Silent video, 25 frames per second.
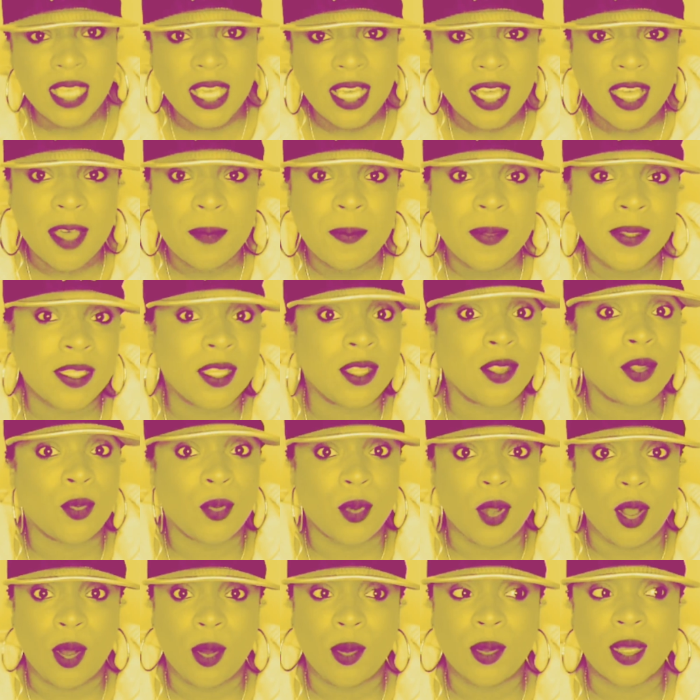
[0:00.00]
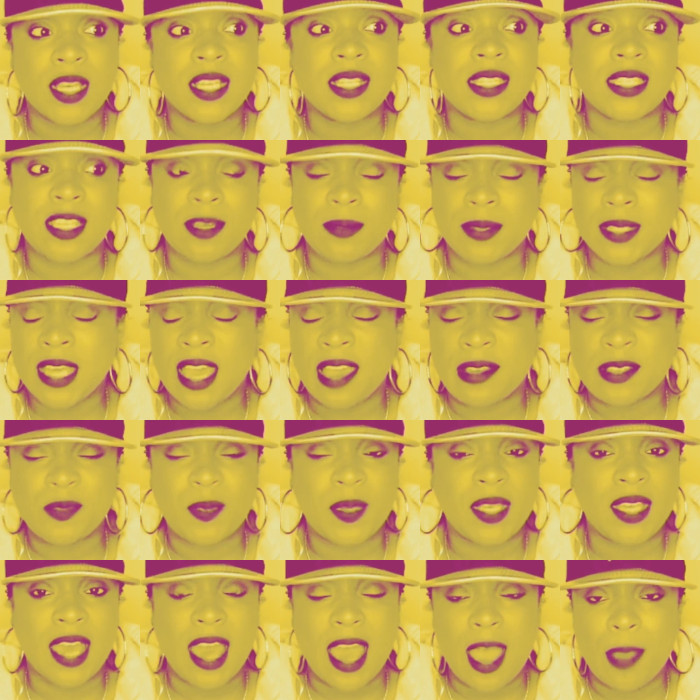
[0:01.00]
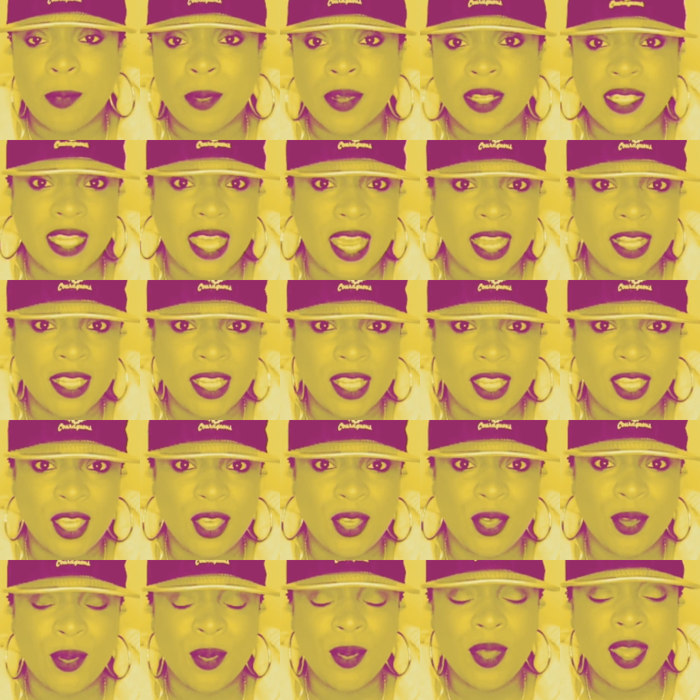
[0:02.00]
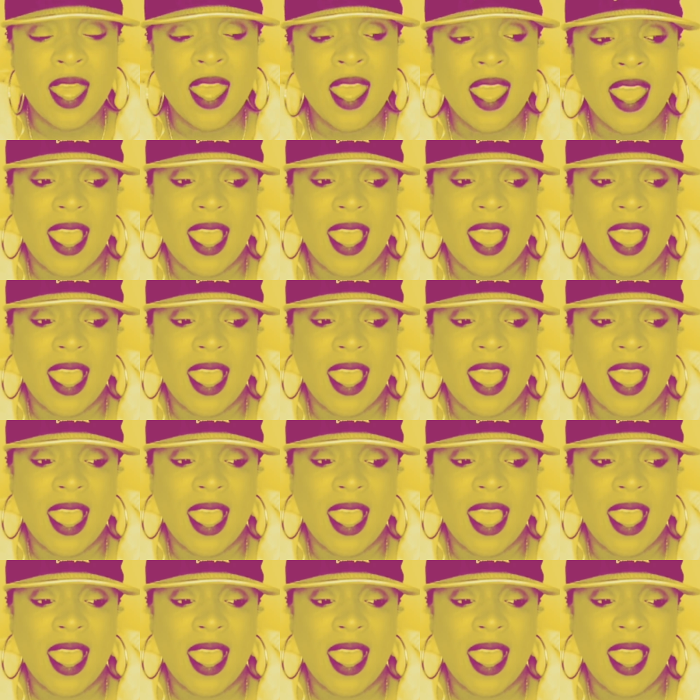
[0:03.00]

hiccups in the road could sometimes be God protecting you,